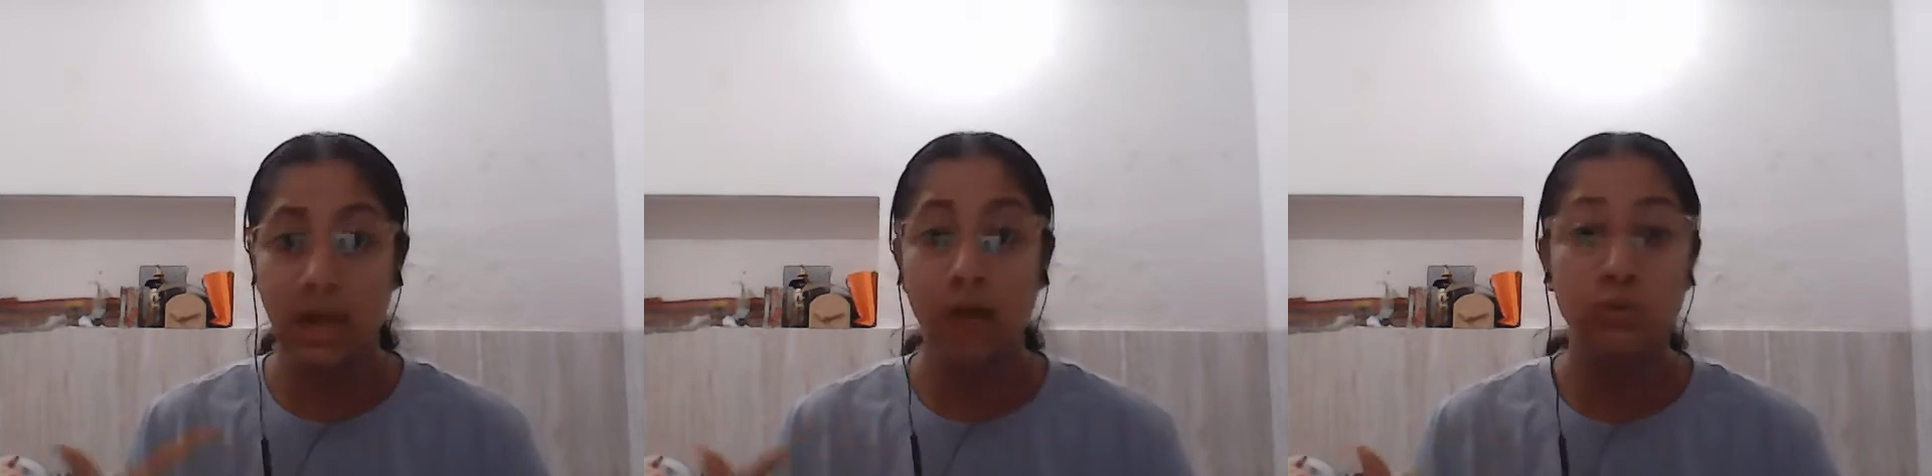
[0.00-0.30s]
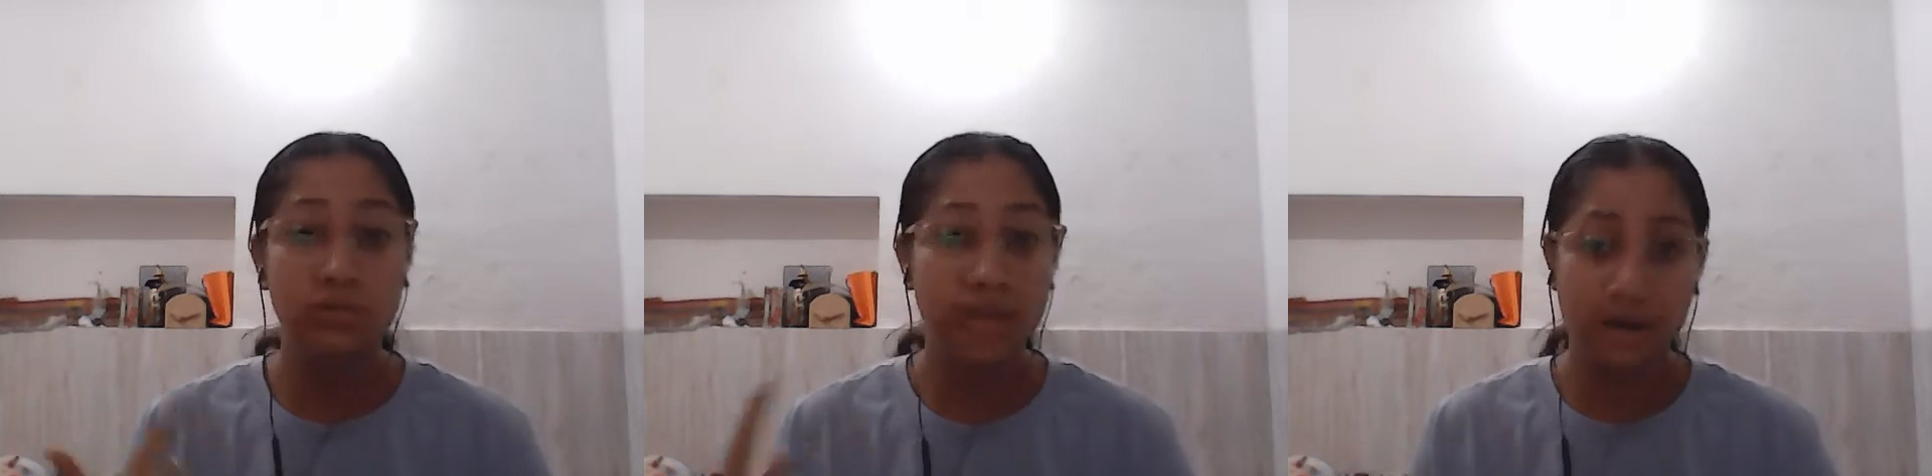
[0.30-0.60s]
how
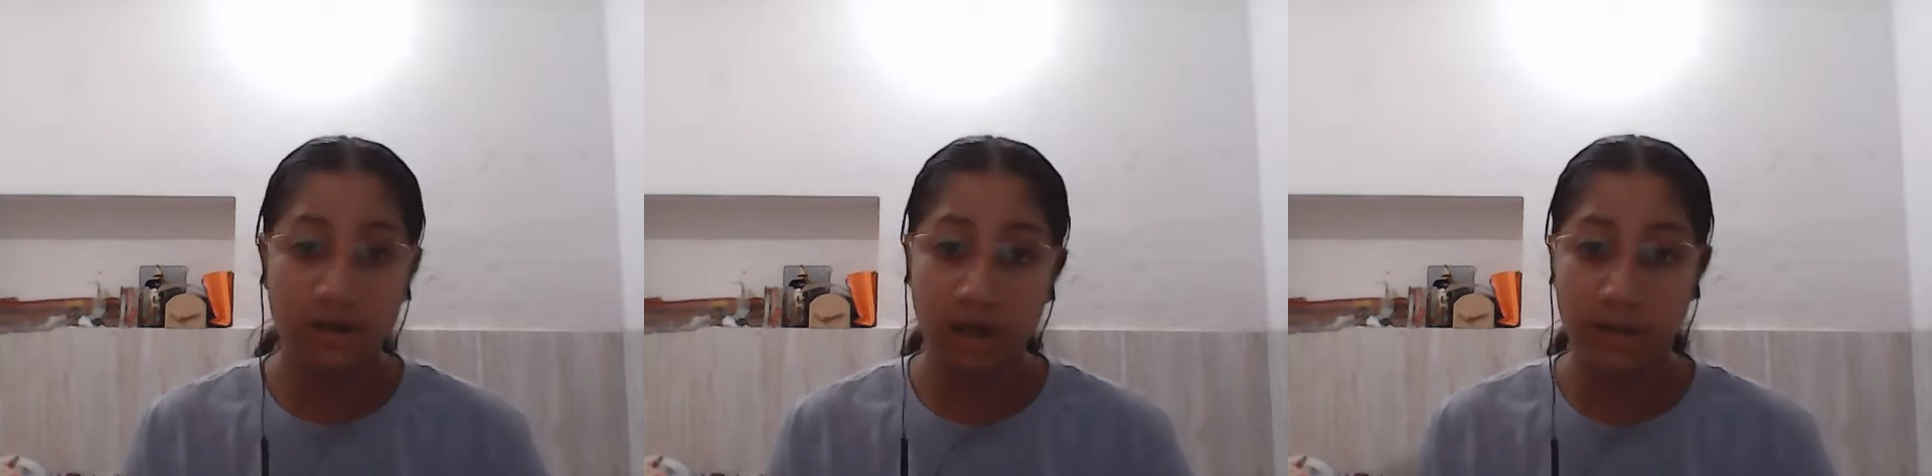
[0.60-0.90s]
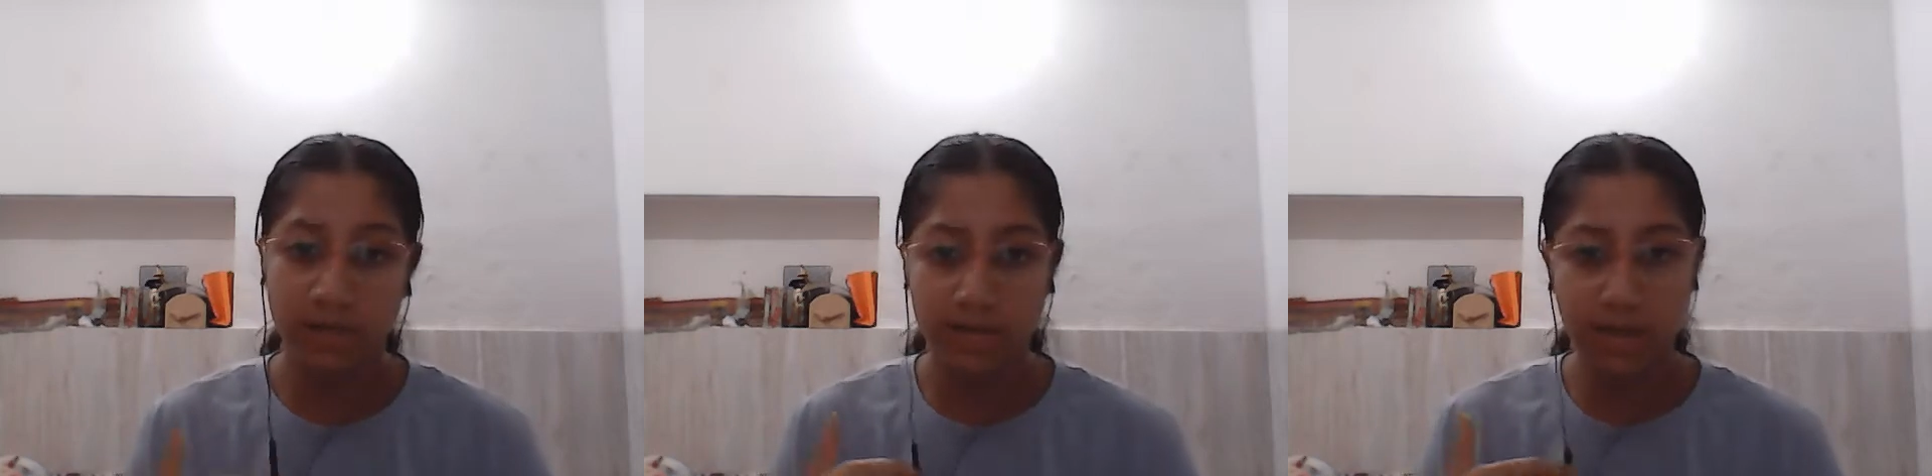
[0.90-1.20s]
to start a
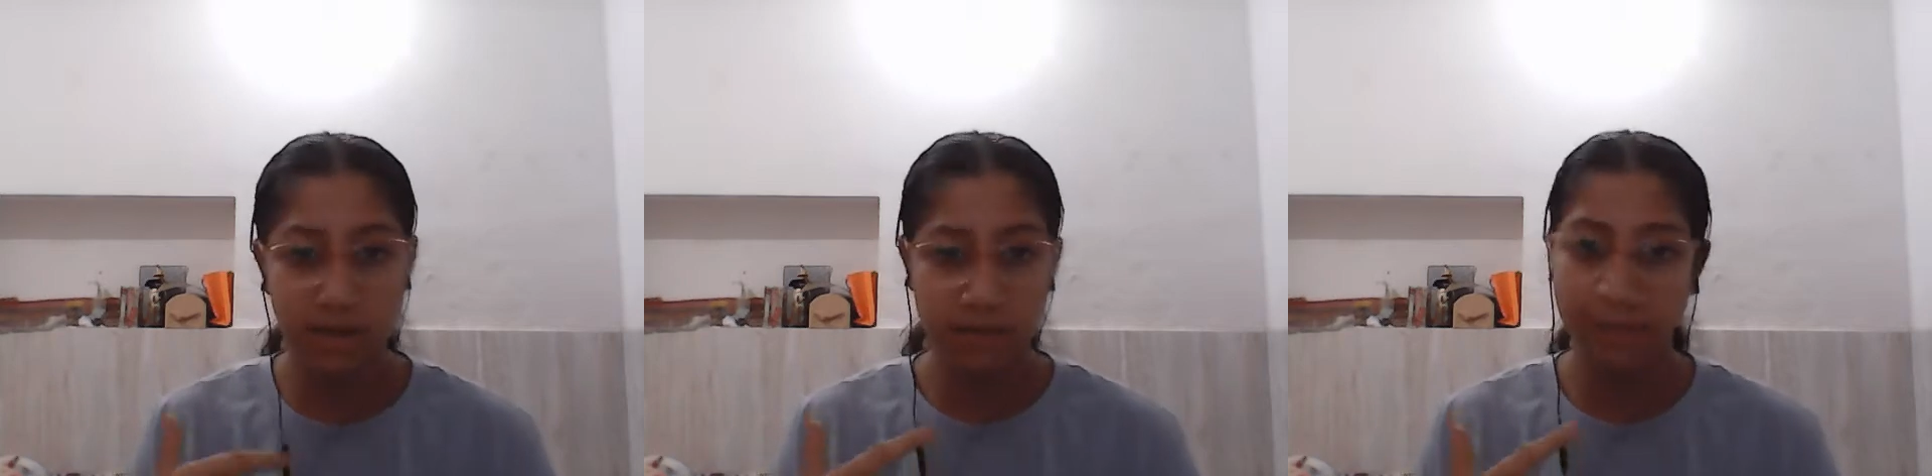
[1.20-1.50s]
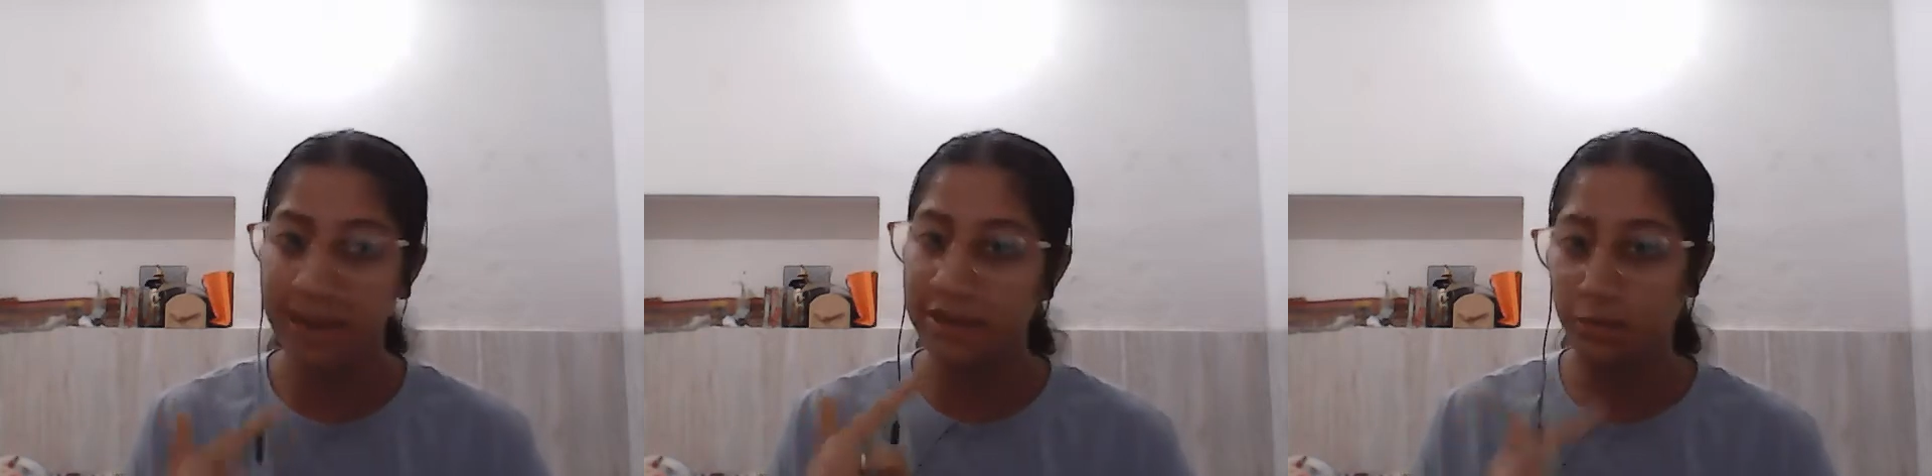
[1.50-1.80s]
committee
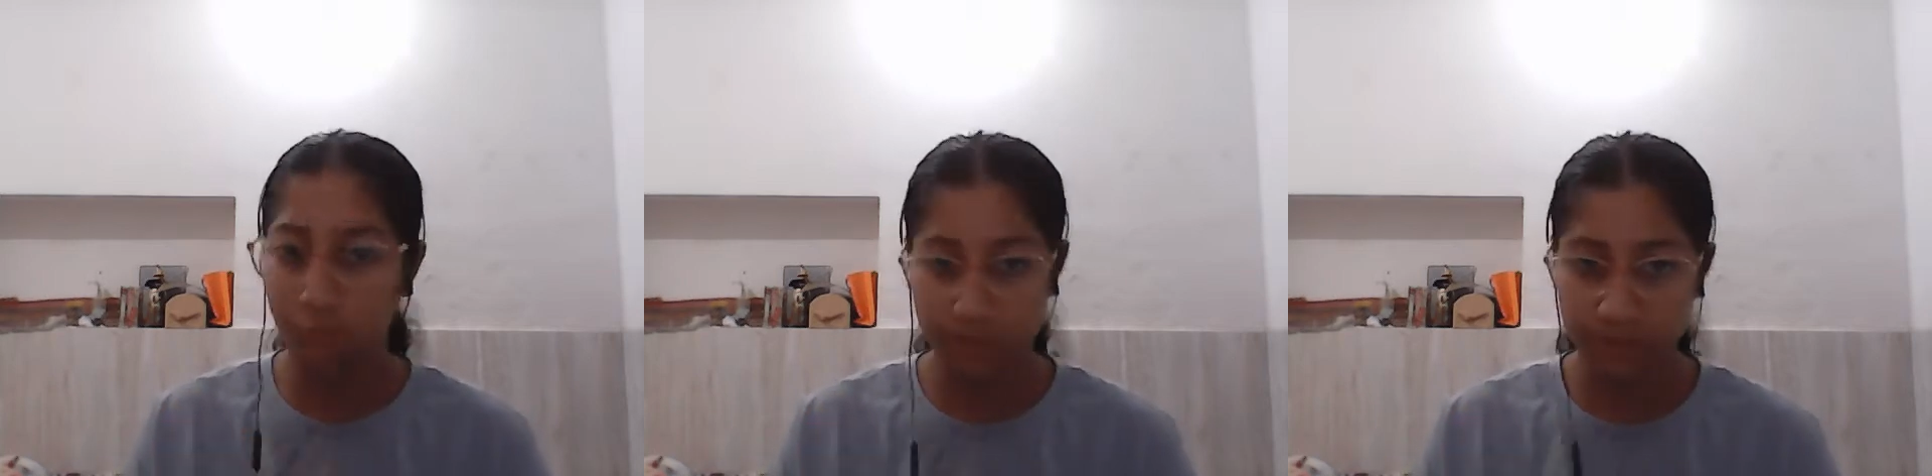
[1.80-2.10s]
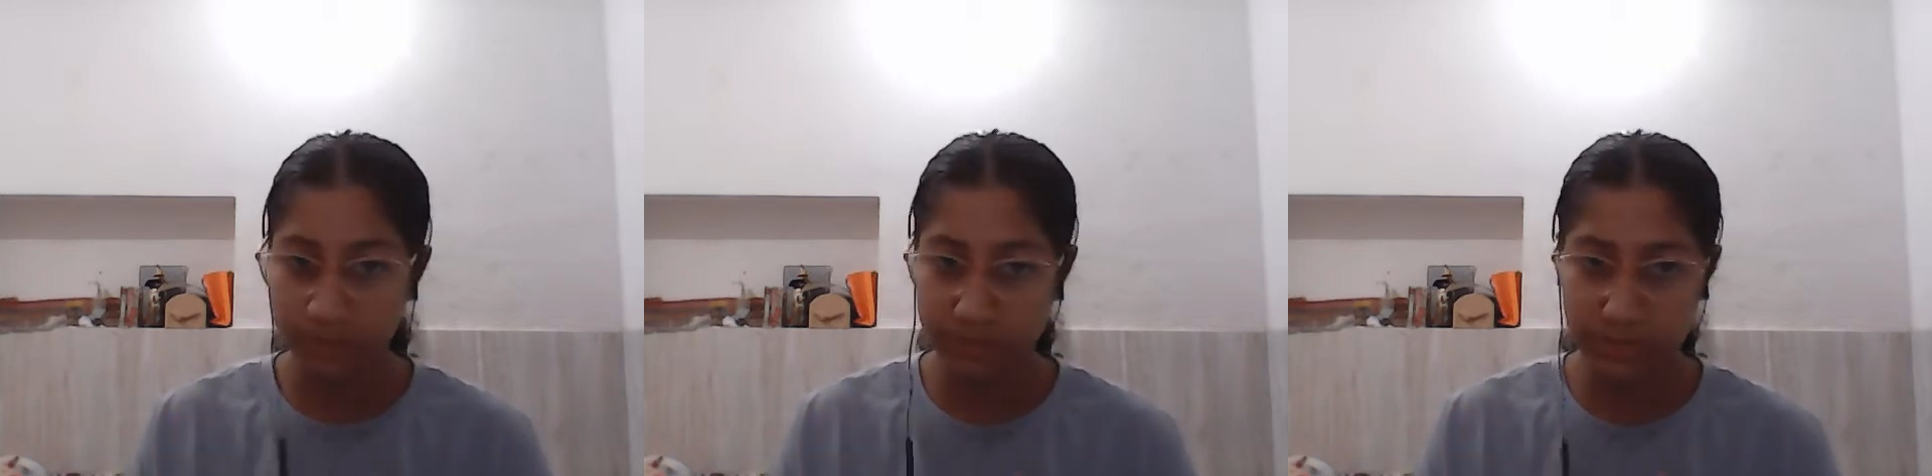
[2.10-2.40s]
by the
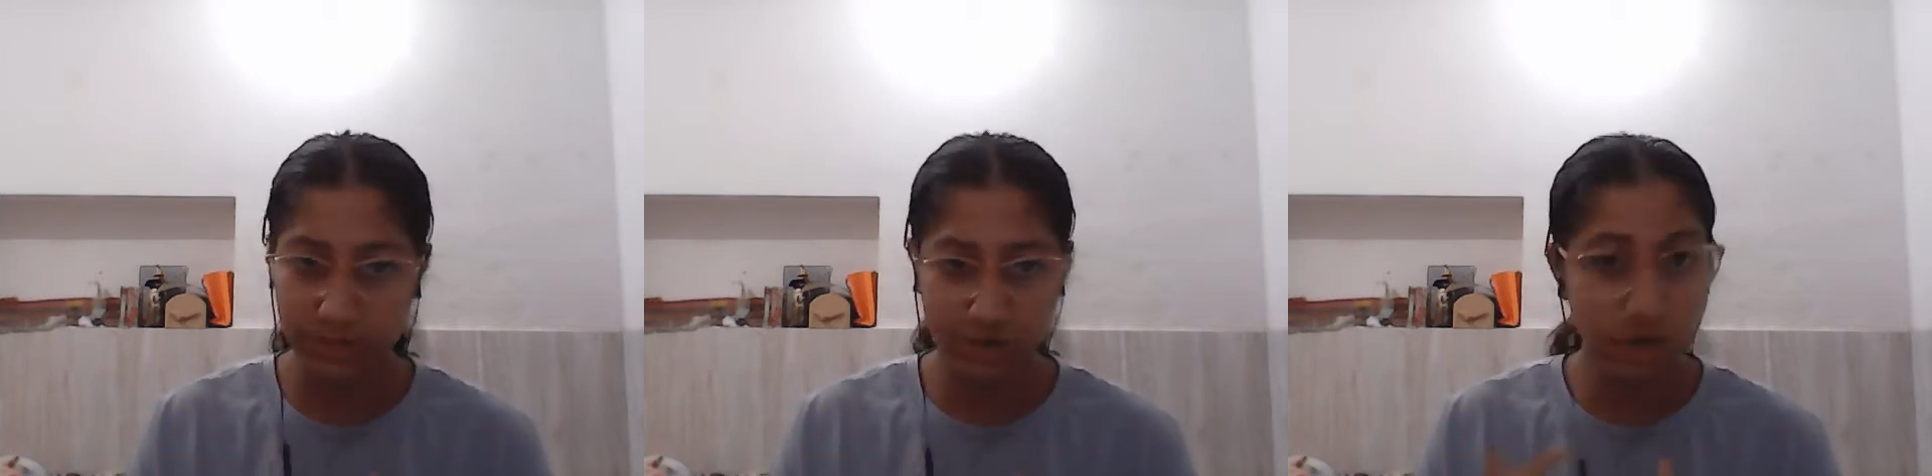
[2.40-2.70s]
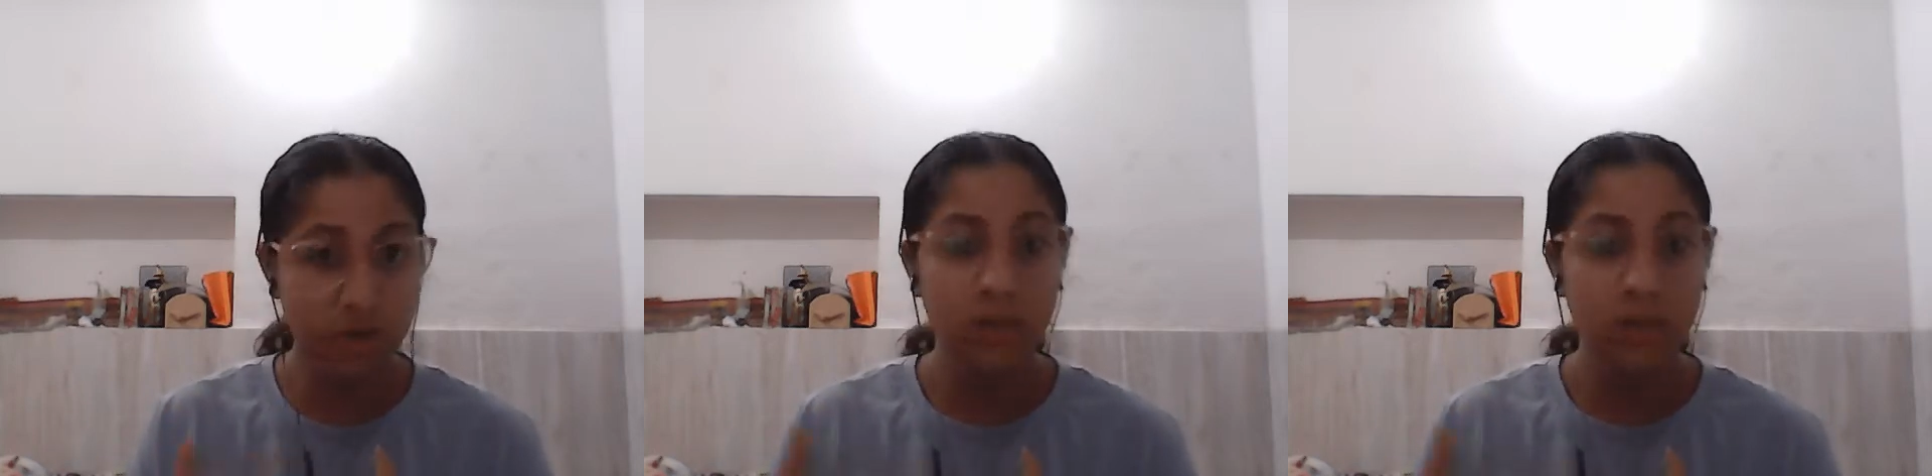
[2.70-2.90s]
voting procedure.